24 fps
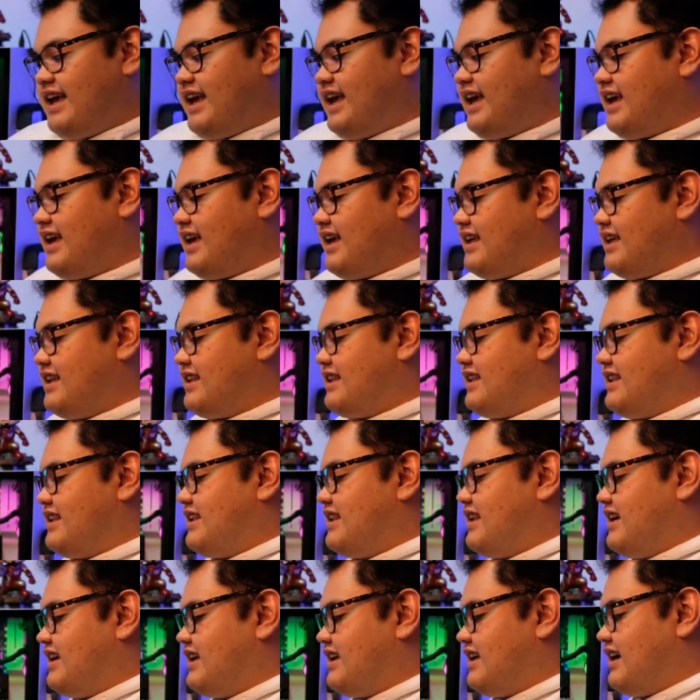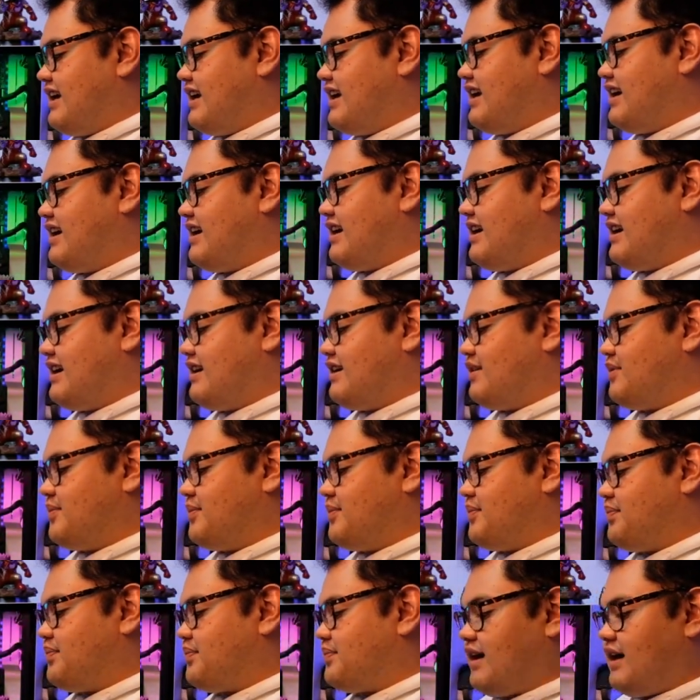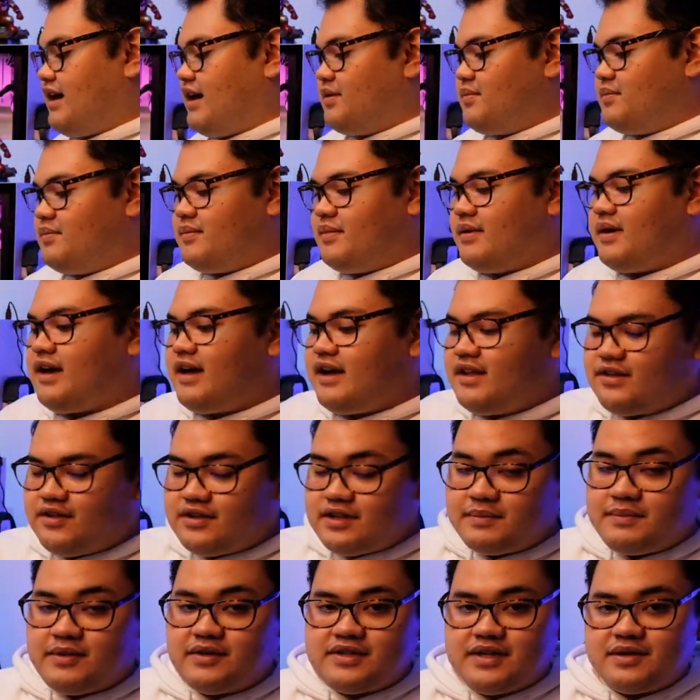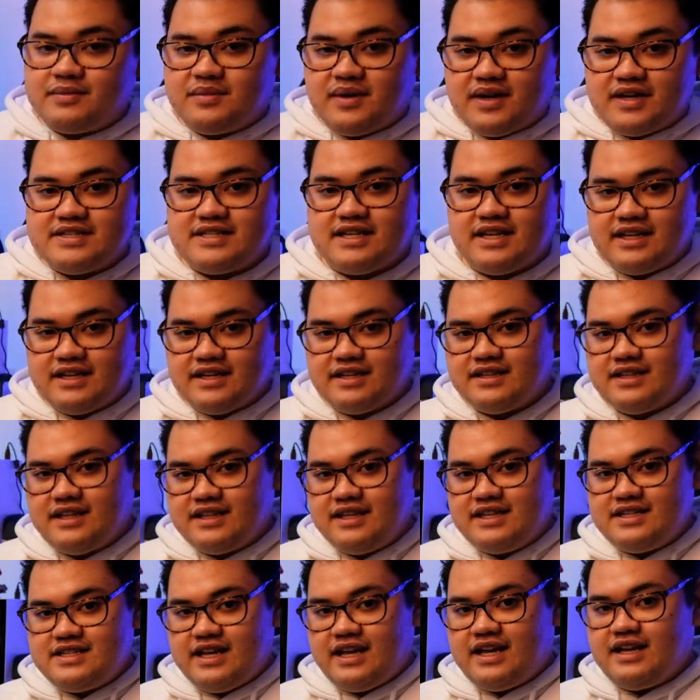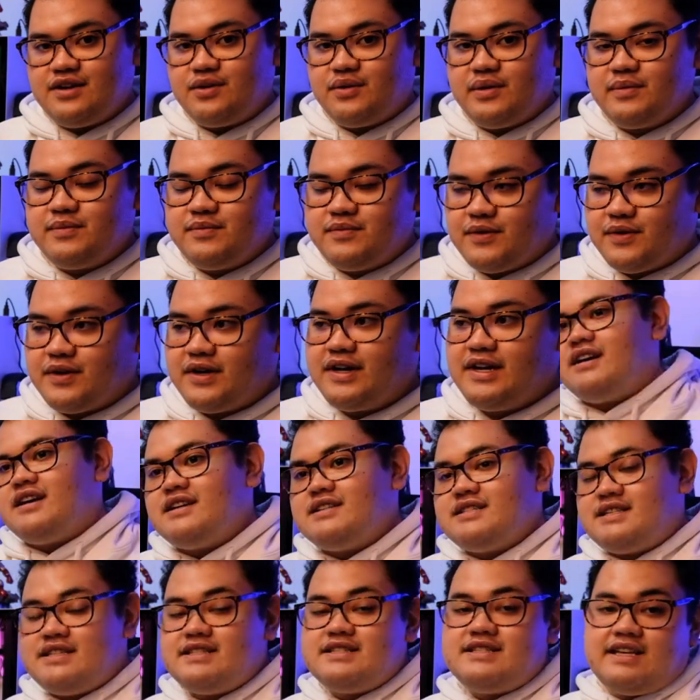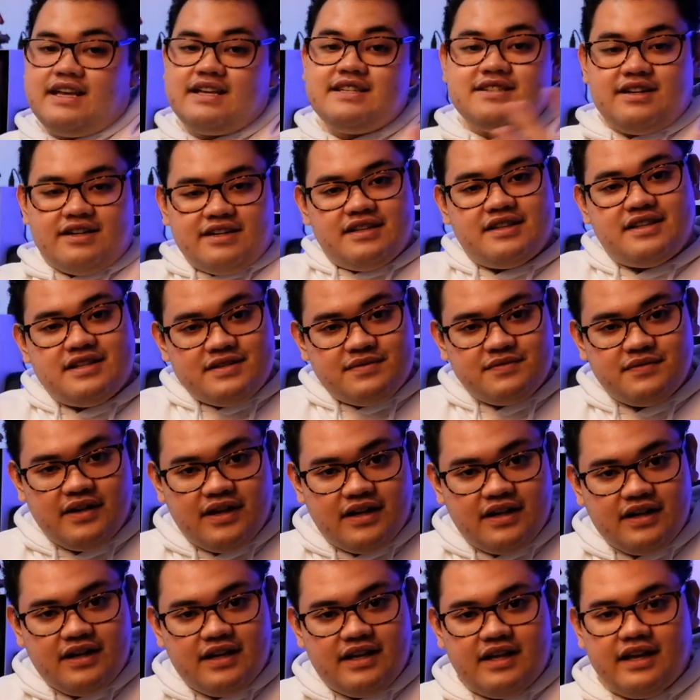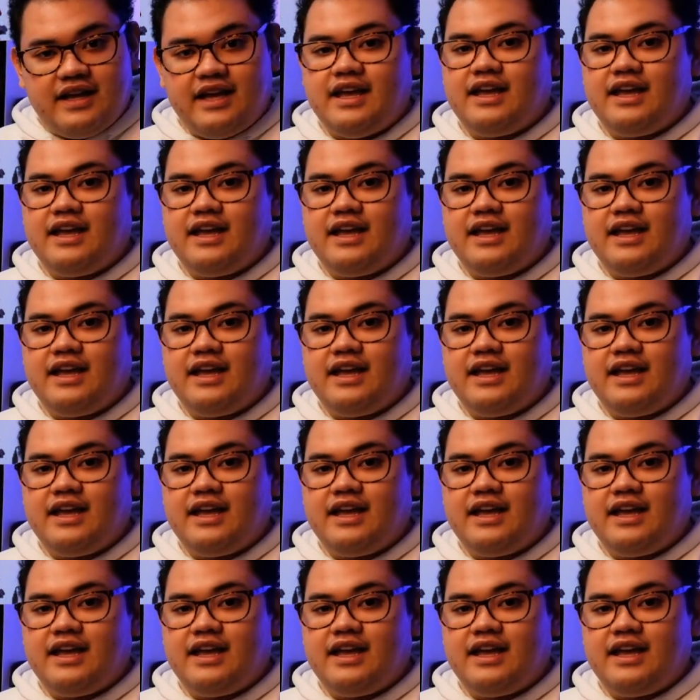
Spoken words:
And I thought about unboxing the DJI OM4 since I started this vlog.